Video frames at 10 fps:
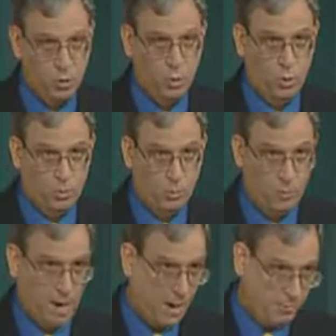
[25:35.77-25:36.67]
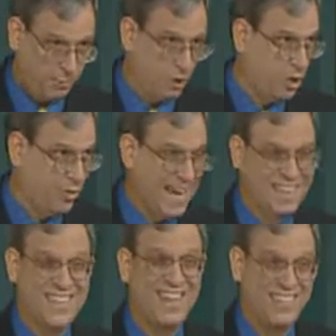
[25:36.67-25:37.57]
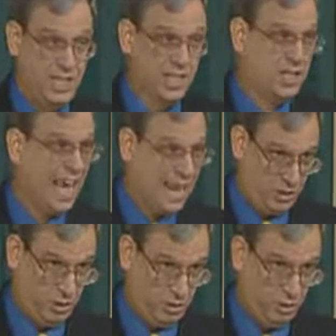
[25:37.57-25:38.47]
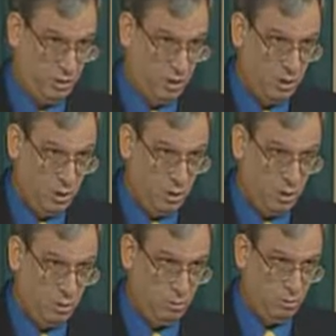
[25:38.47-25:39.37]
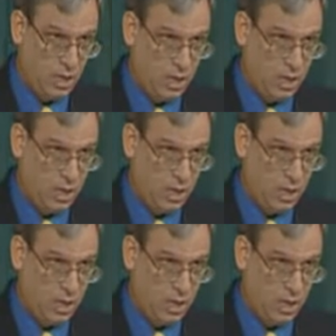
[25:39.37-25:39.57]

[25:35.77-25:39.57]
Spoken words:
or more popularly known as the Assassins, who